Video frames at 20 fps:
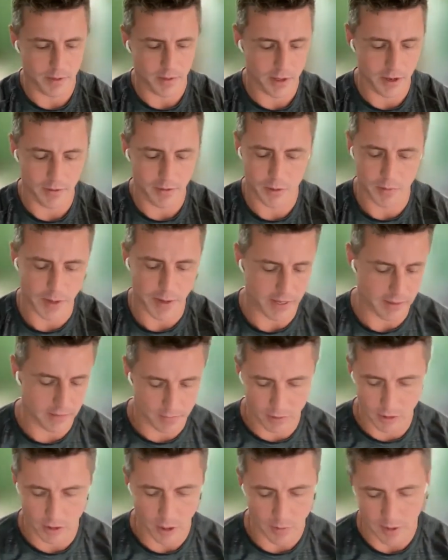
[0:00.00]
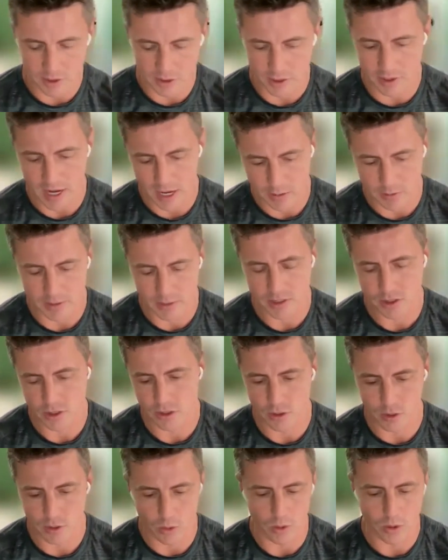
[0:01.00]
you've spent so much in
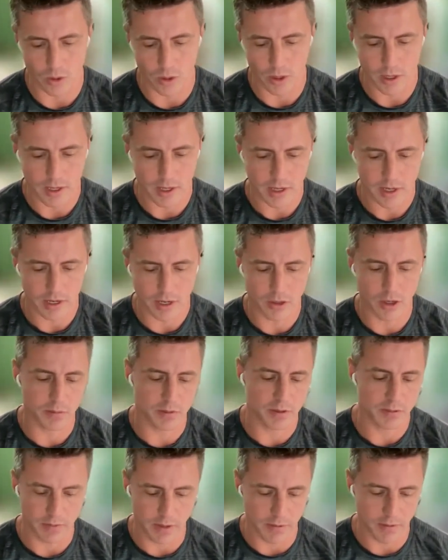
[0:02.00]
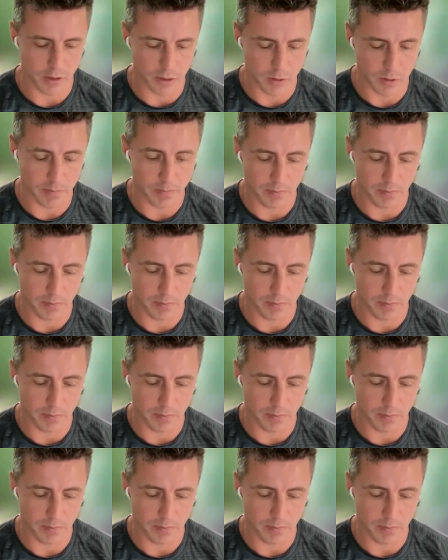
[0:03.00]
acquisition or in terms of if you're